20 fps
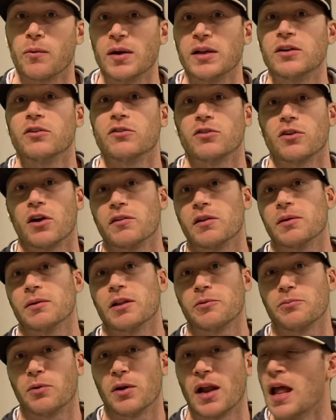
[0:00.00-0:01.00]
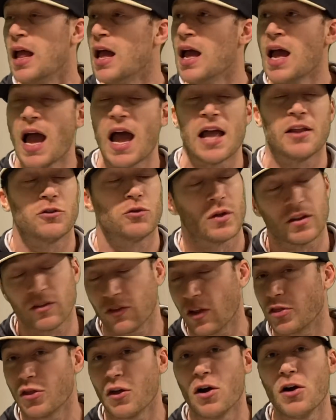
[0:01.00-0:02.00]
We deserved it. Let's put an end to it.
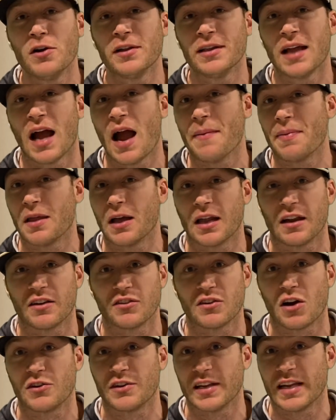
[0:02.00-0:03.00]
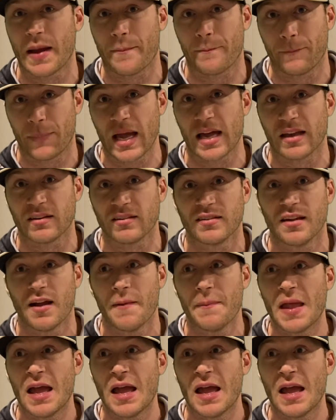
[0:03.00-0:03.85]
The third time, they're going to start to get pissed.